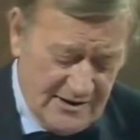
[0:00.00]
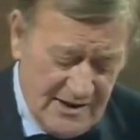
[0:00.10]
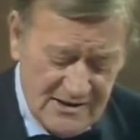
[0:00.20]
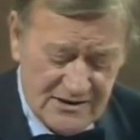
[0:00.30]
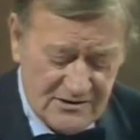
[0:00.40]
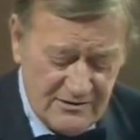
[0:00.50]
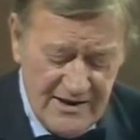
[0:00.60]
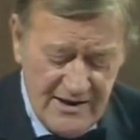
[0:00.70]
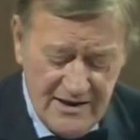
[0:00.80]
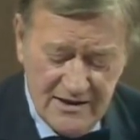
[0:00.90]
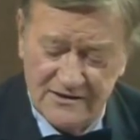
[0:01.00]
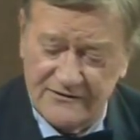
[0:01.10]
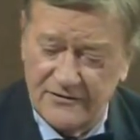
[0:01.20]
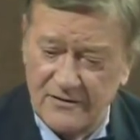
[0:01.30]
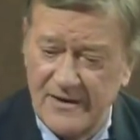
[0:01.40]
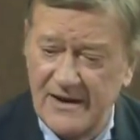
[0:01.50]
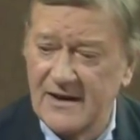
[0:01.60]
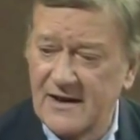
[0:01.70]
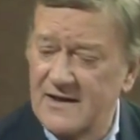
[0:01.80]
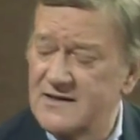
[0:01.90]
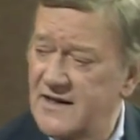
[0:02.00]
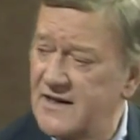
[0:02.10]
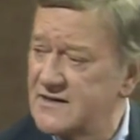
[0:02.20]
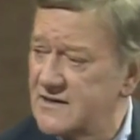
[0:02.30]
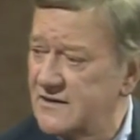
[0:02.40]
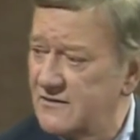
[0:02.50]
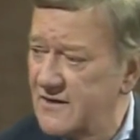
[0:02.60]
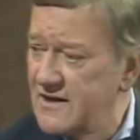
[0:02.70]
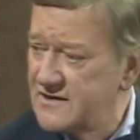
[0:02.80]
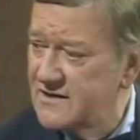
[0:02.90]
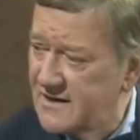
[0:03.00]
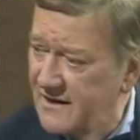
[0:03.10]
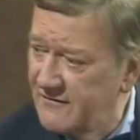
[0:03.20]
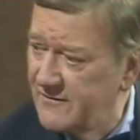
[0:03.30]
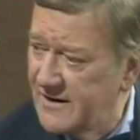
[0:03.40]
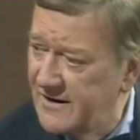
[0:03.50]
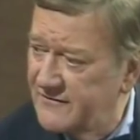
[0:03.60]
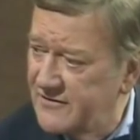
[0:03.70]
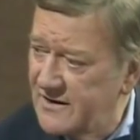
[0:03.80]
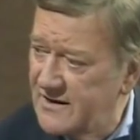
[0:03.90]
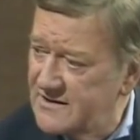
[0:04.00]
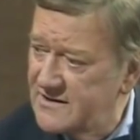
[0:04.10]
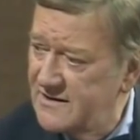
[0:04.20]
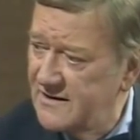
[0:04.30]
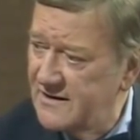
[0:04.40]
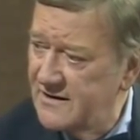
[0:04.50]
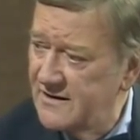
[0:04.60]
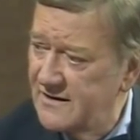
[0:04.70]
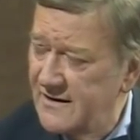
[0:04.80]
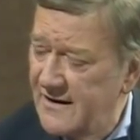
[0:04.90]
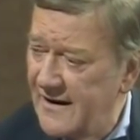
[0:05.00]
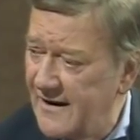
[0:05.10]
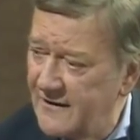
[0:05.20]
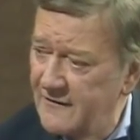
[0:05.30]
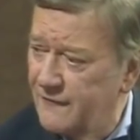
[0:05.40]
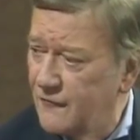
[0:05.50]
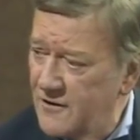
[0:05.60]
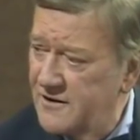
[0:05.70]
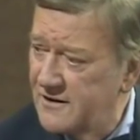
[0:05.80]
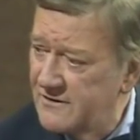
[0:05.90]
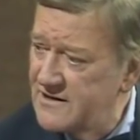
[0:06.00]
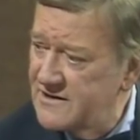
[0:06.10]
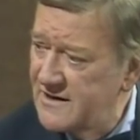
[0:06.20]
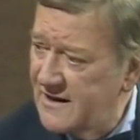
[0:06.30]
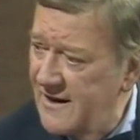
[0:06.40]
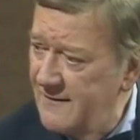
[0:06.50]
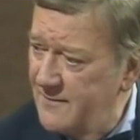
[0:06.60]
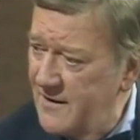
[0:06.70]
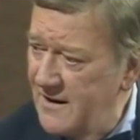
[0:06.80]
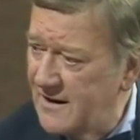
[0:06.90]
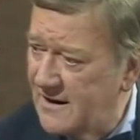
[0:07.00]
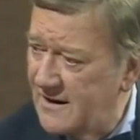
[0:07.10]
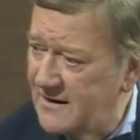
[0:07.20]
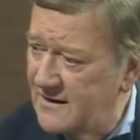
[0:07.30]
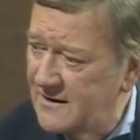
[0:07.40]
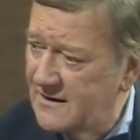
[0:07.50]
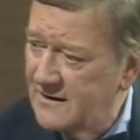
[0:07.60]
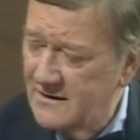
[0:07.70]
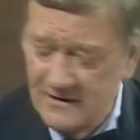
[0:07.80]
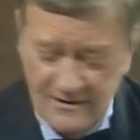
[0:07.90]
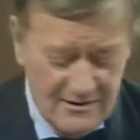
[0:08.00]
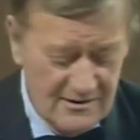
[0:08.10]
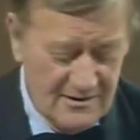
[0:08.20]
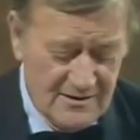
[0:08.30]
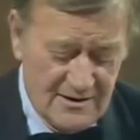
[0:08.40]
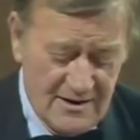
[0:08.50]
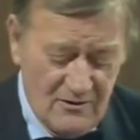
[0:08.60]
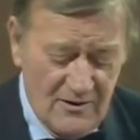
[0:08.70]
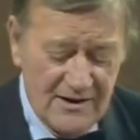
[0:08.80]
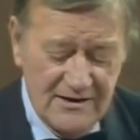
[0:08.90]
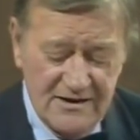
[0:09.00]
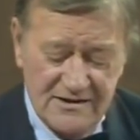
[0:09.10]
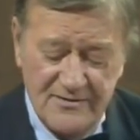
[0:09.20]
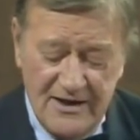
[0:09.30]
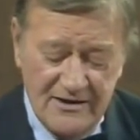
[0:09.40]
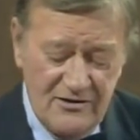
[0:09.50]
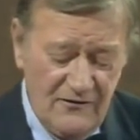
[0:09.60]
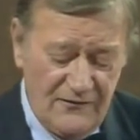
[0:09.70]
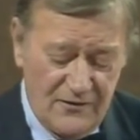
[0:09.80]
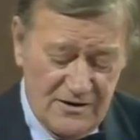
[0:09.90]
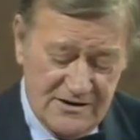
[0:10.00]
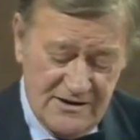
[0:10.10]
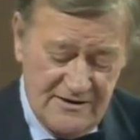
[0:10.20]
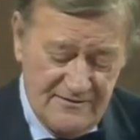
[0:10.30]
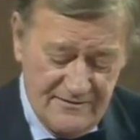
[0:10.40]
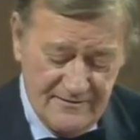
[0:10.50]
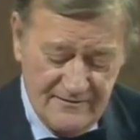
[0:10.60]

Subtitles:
It takes 3 years for a man to get his hands on the reins of government after he gets in there. And in the fourth year, he's in a campaign again. Now, what did this man do for us? He